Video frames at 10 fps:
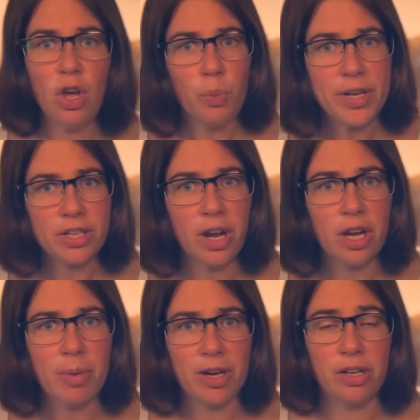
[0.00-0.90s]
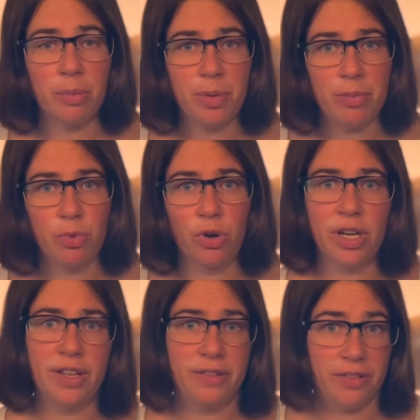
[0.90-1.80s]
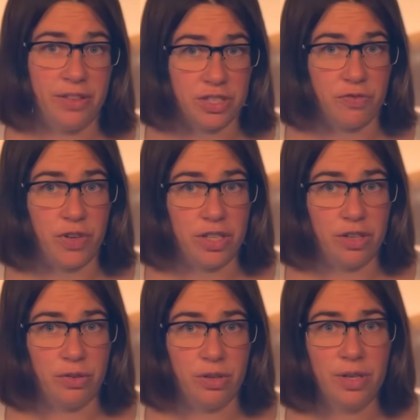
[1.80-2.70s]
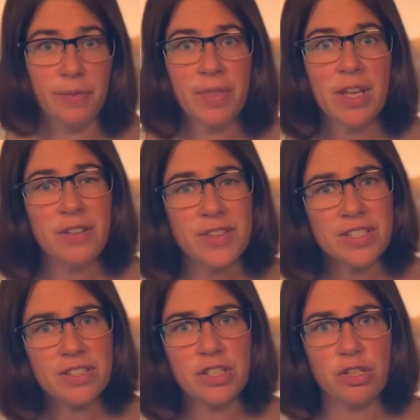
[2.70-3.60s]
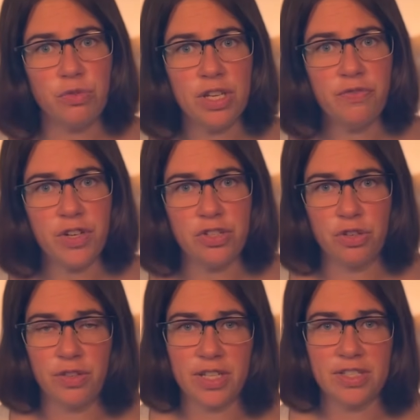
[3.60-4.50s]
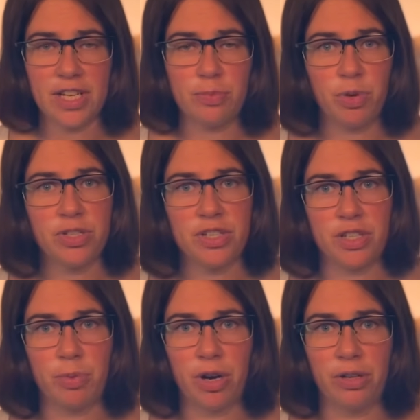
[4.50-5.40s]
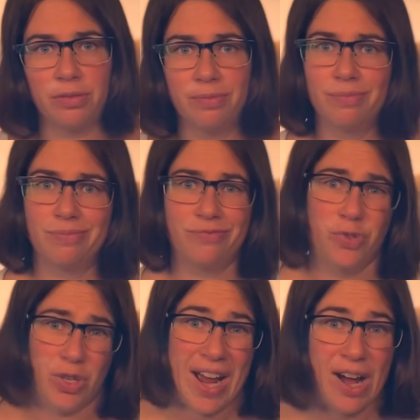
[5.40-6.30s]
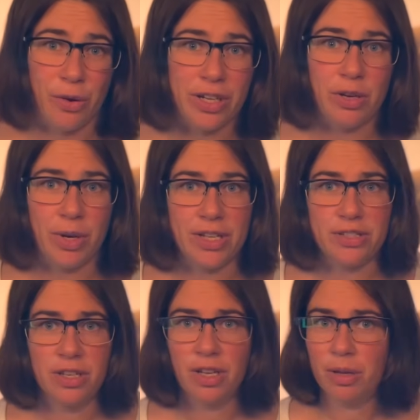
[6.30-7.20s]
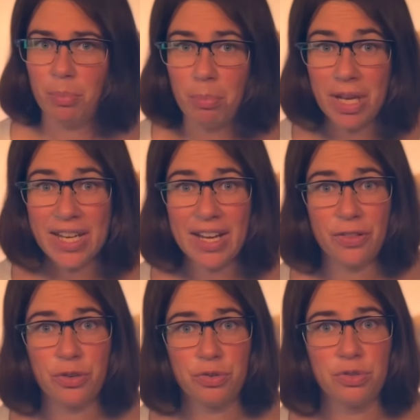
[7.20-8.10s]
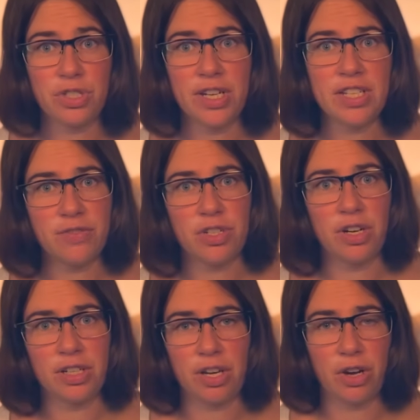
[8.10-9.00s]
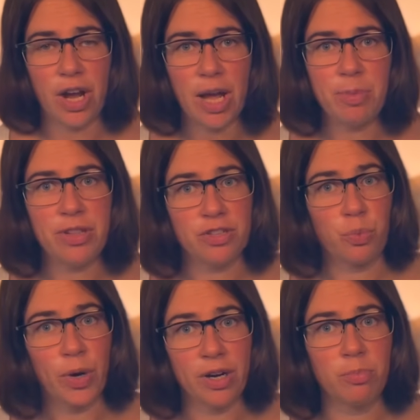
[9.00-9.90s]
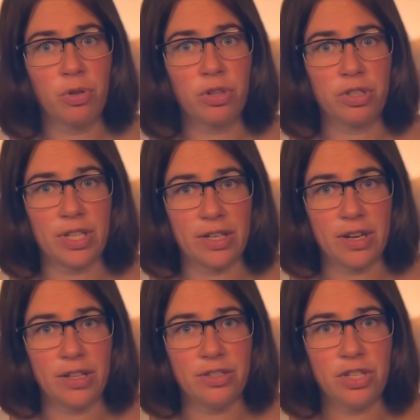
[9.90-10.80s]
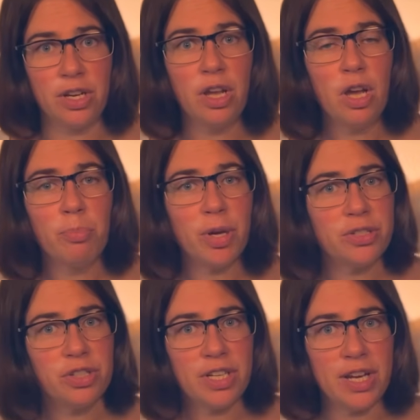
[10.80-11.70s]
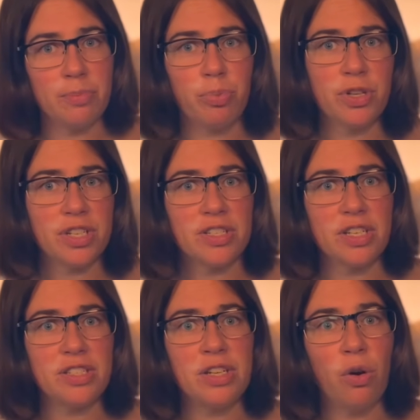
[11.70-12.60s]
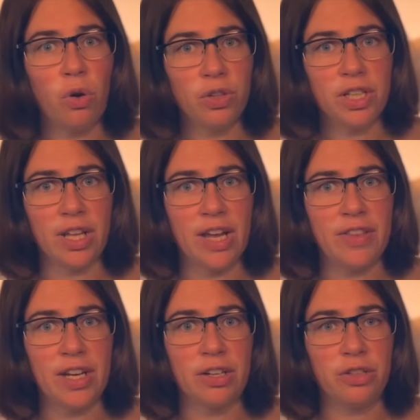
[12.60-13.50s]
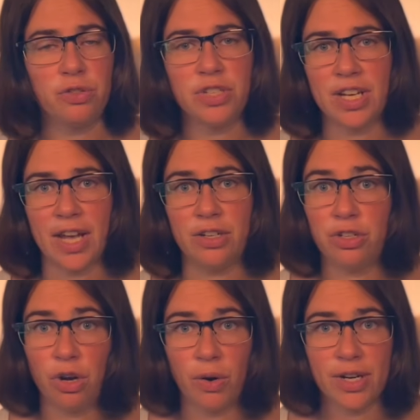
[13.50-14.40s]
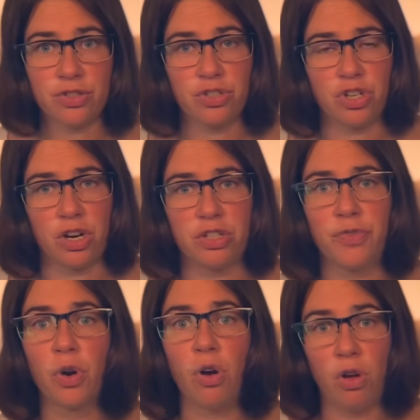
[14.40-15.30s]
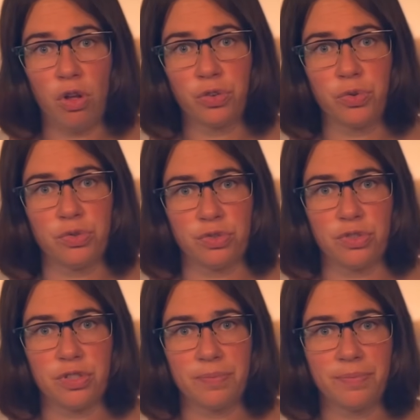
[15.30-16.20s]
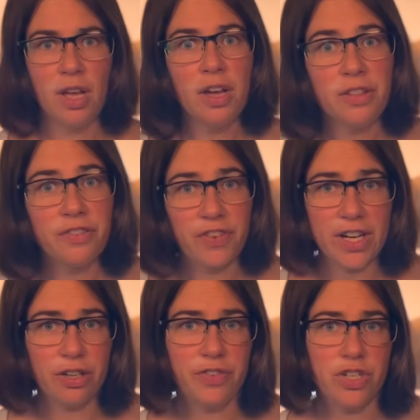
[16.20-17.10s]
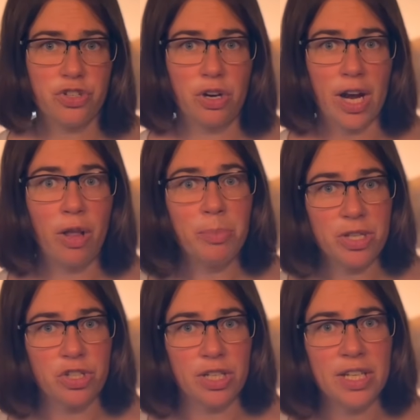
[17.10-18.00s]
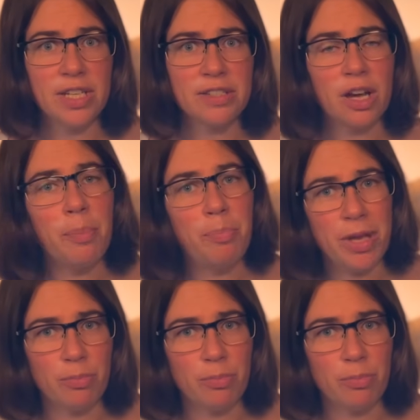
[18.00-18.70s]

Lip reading: We talk about it a bit more in this video. This is a unique feature that sets Princess apart. For now, anyways. Many other cruise lines have started to copy this wearable technology, but to date, Princess is the only line that includes it at no extra charge for all cruisers. The final feature I'll mention is a bit